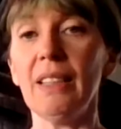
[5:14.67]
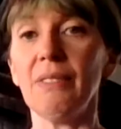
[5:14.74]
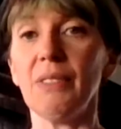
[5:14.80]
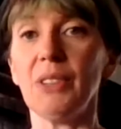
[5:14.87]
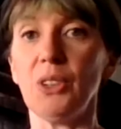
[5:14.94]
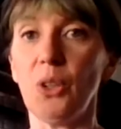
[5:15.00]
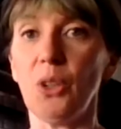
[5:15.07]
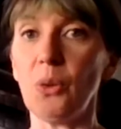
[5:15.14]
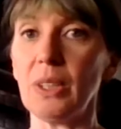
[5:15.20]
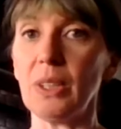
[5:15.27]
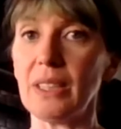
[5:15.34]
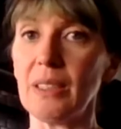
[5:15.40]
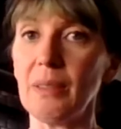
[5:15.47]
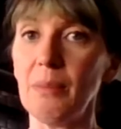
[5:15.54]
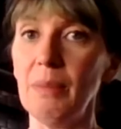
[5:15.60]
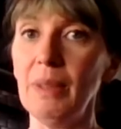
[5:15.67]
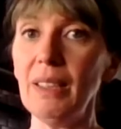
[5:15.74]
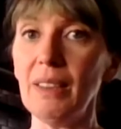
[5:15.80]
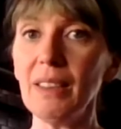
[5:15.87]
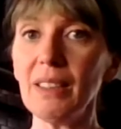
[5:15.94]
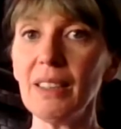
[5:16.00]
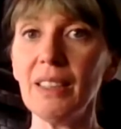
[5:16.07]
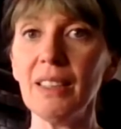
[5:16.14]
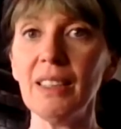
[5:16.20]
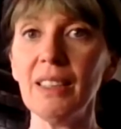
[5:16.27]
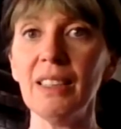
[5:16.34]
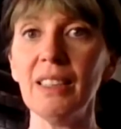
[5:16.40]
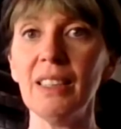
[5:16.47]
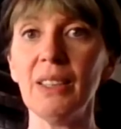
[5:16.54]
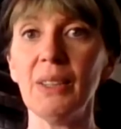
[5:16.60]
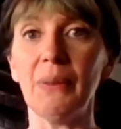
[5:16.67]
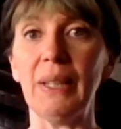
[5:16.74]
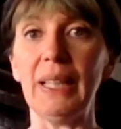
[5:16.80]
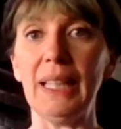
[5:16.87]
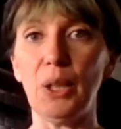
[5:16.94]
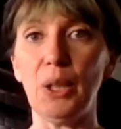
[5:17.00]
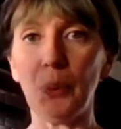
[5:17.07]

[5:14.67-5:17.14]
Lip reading: If you notice, the milk went,